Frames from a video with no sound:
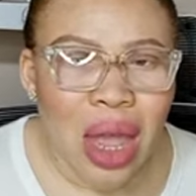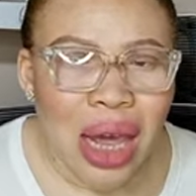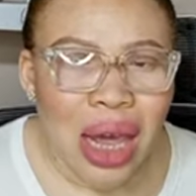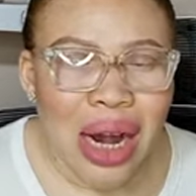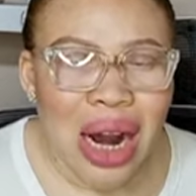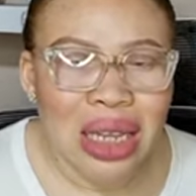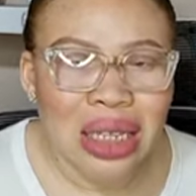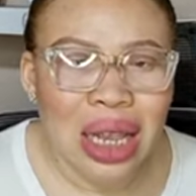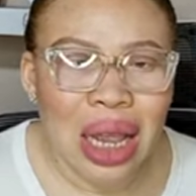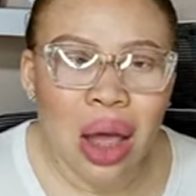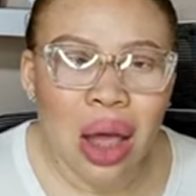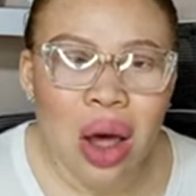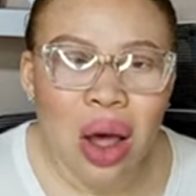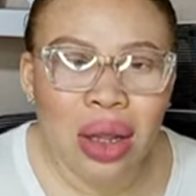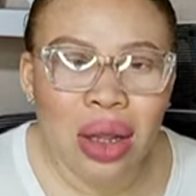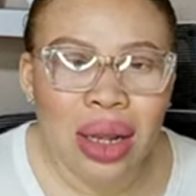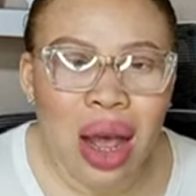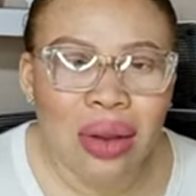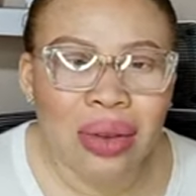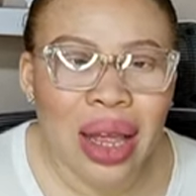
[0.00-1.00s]
And as I
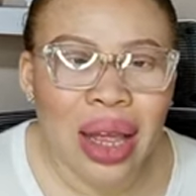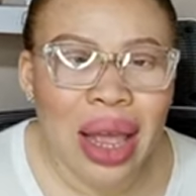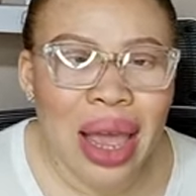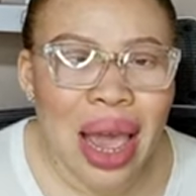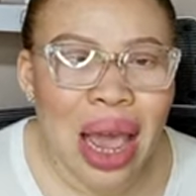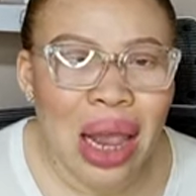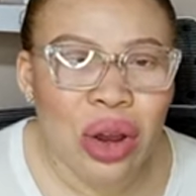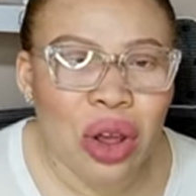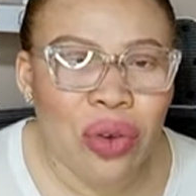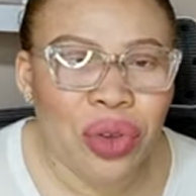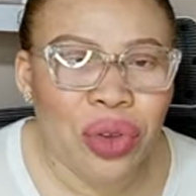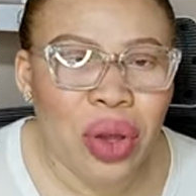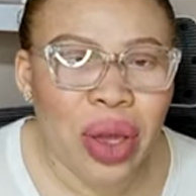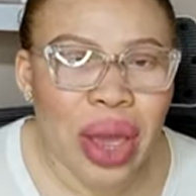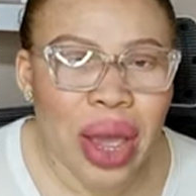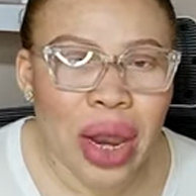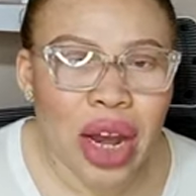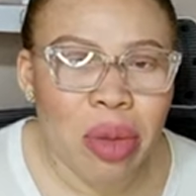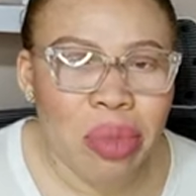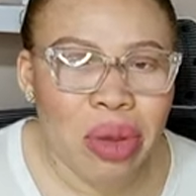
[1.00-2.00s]
cut down the head of
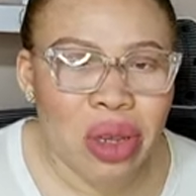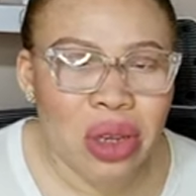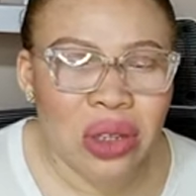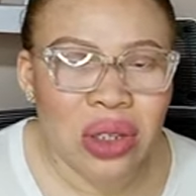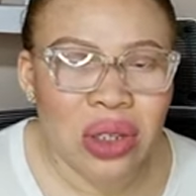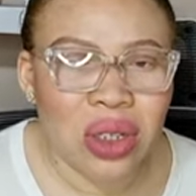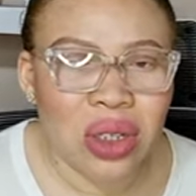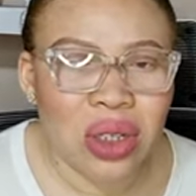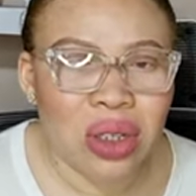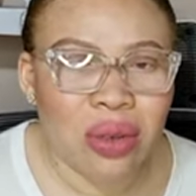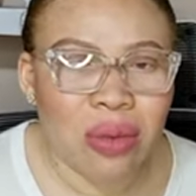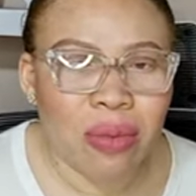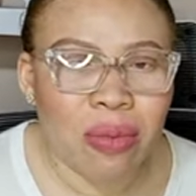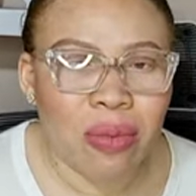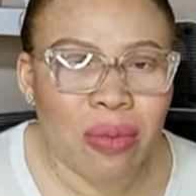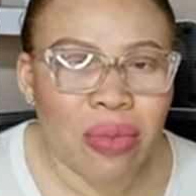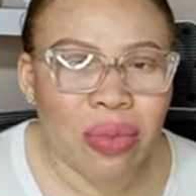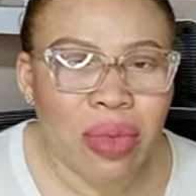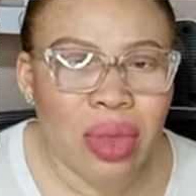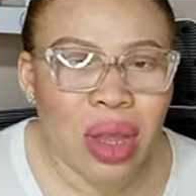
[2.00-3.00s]
your enemies,
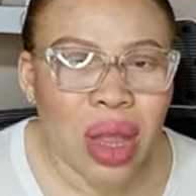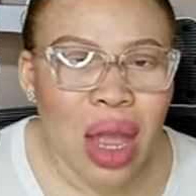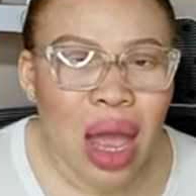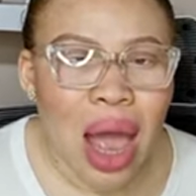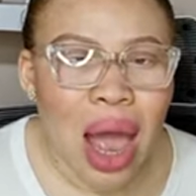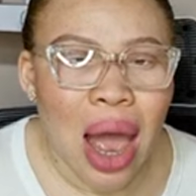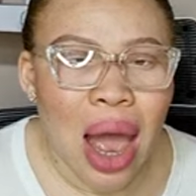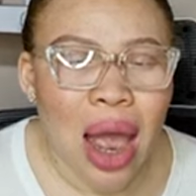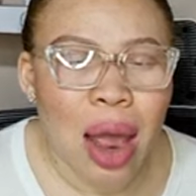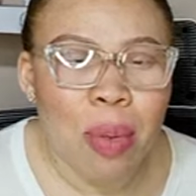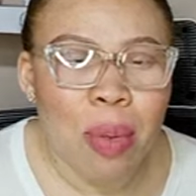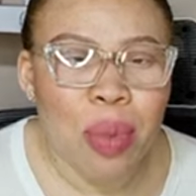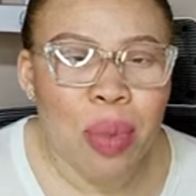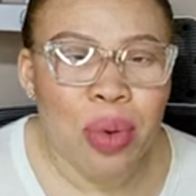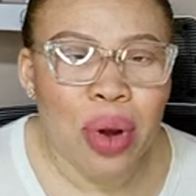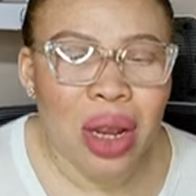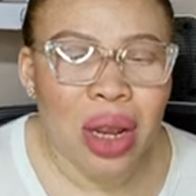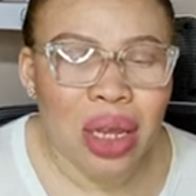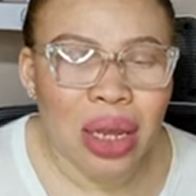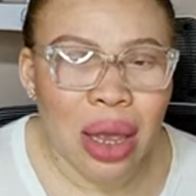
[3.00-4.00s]
I
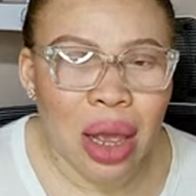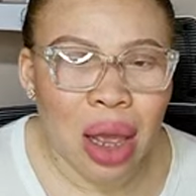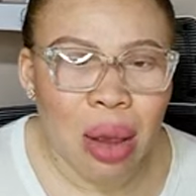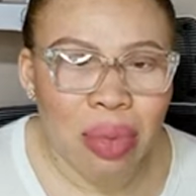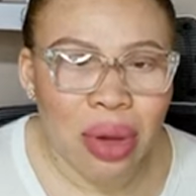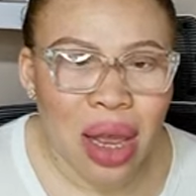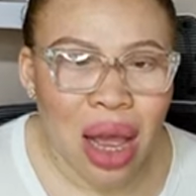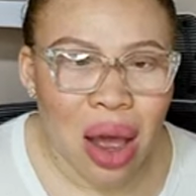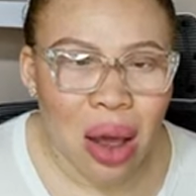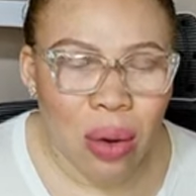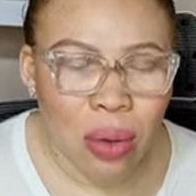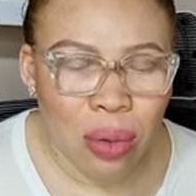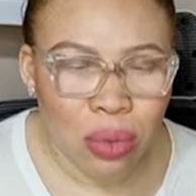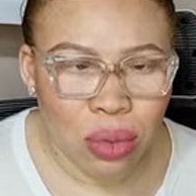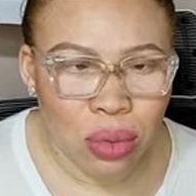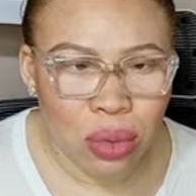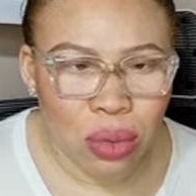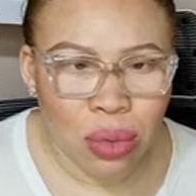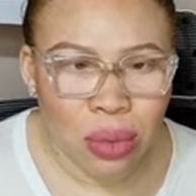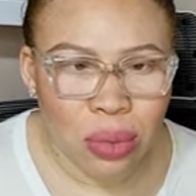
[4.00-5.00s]
bring them down.